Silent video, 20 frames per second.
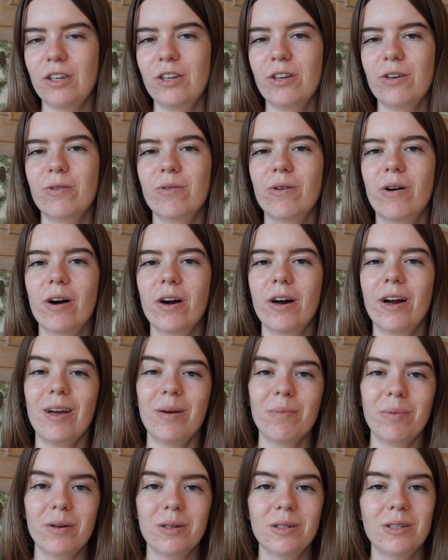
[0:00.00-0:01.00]
you are
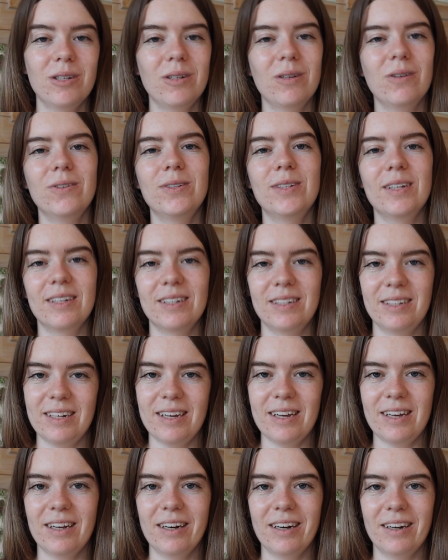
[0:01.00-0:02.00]
able to
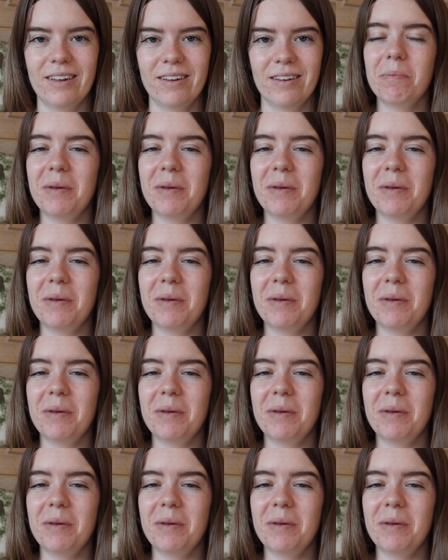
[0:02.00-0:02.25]
succeed.